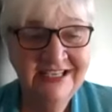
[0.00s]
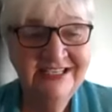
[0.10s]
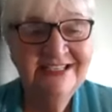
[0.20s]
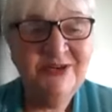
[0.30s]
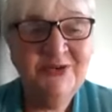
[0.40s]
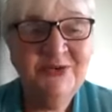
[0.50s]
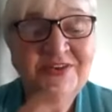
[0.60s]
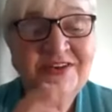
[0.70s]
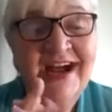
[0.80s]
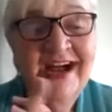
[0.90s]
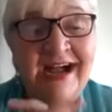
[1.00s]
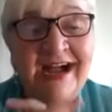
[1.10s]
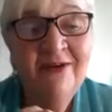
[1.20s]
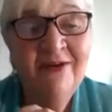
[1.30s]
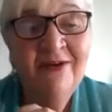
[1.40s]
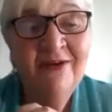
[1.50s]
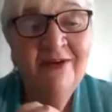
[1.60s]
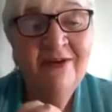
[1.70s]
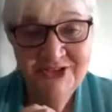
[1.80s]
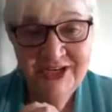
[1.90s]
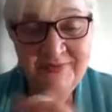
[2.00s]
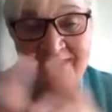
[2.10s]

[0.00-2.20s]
So I found a